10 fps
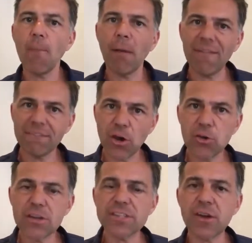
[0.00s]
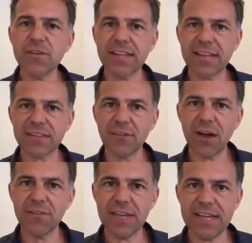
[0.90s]
My focus over the next
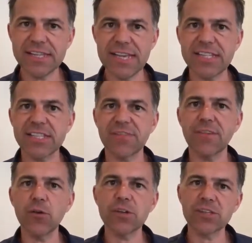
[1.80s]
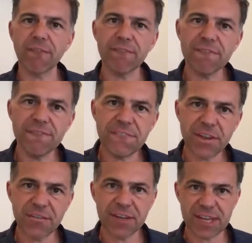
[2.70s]
5 years is to focus on
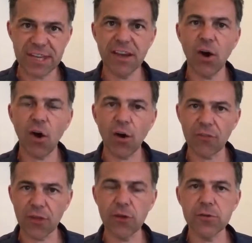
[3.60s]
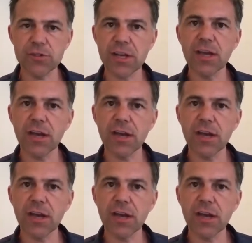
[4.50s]
50 of those